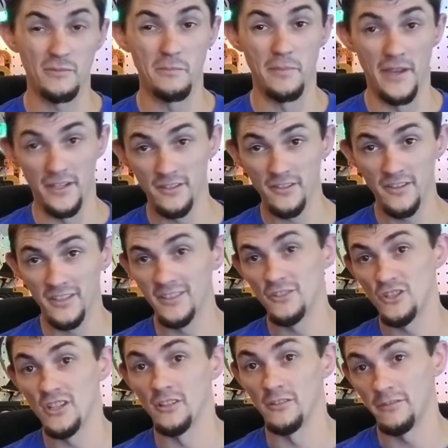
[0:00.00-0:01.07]
better than the
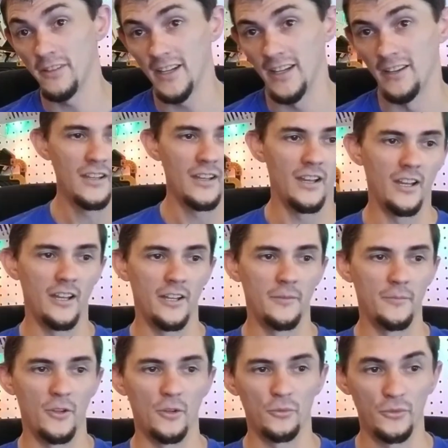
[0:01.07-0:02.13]
GL5.
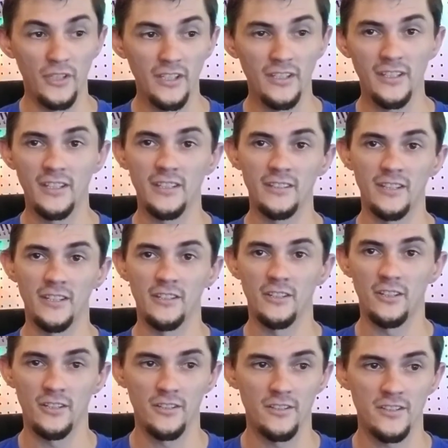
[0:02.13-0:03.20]
Really, there
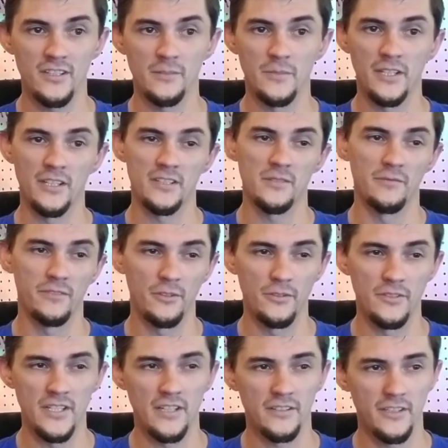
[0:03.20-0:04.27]
are some fluids
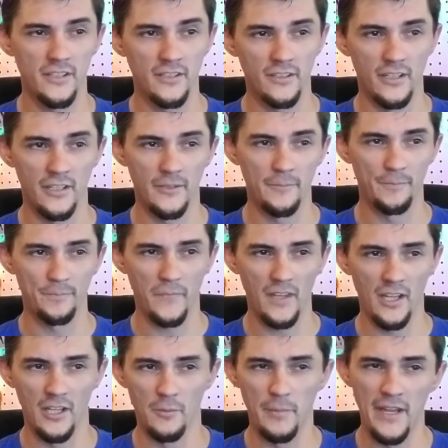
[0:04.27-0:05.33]
out there.
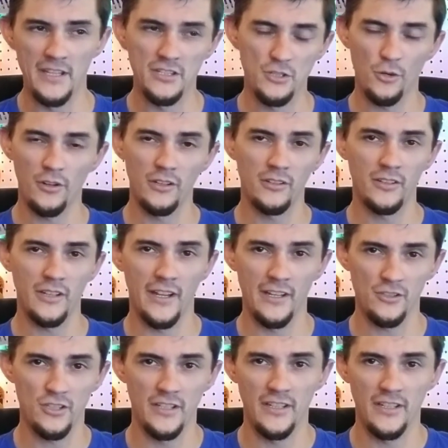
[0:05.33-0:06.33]
Pennzoil actually